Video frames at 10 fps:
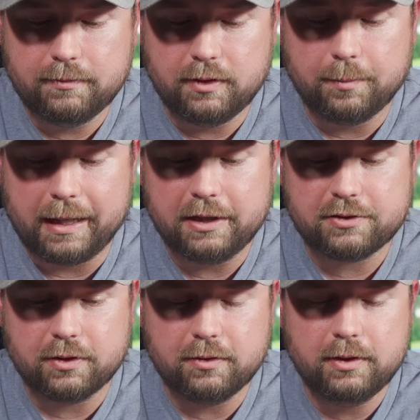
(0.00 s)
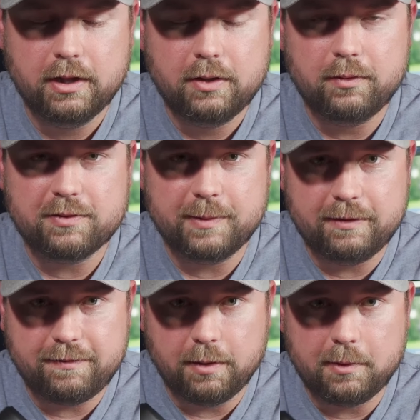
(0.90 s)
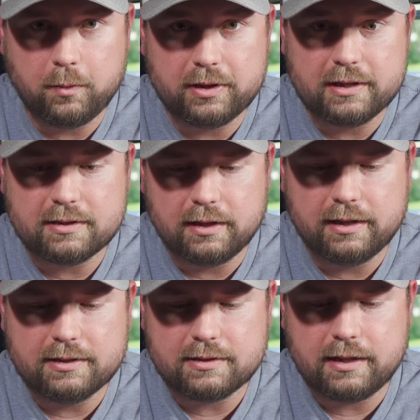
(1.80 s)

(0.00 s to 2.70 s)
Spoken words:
my intro was me filming with this lens